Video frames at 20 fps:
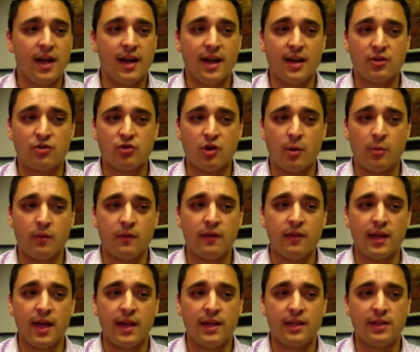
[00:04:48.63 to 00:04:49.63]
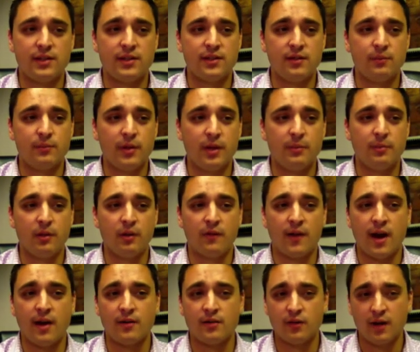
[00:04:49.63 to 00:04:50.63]
and has trouble relating to people
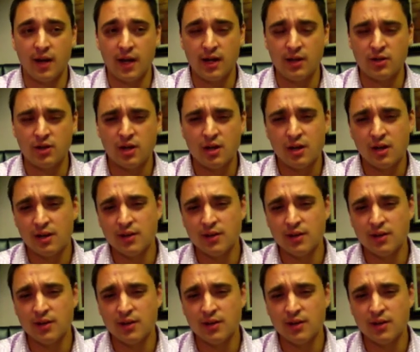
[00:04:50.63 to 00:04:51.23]
around her age